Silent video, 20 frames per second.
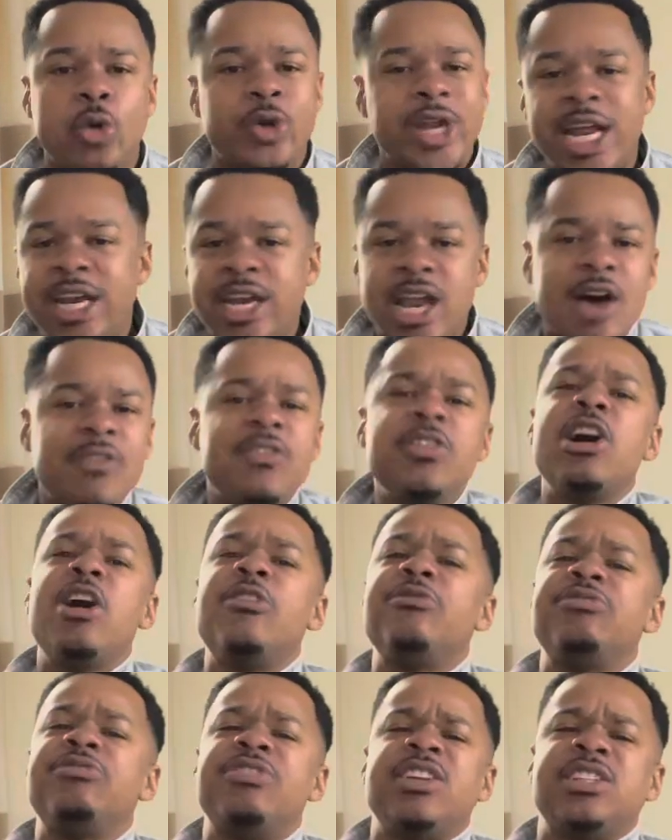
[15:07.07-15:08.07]
They never
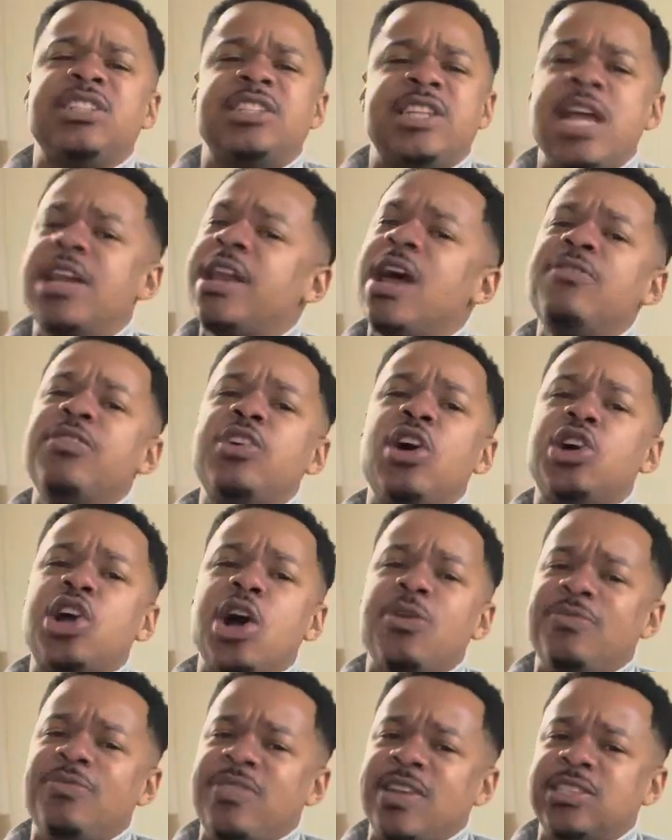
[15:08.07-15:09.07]
gonna visit. They never gonna
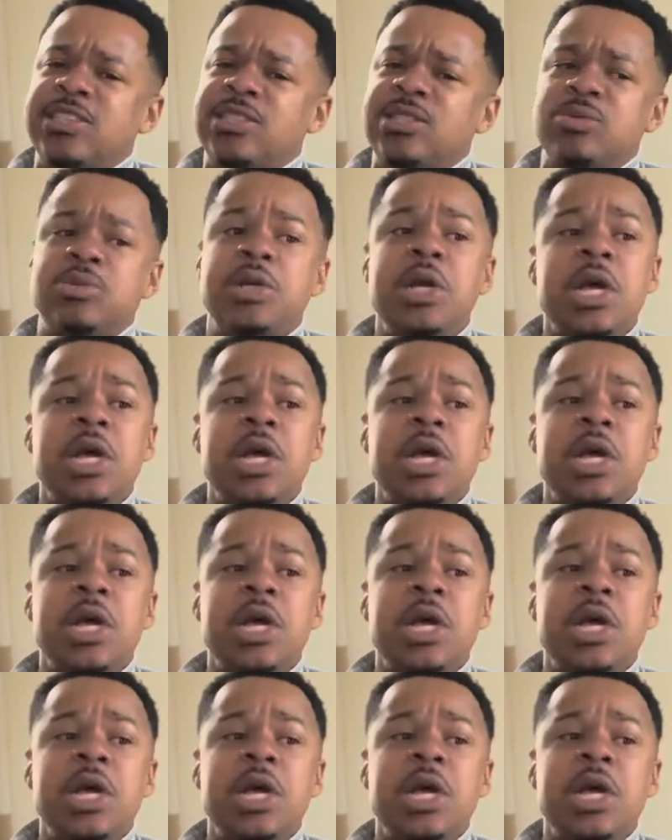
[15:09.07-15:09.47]
come visit you.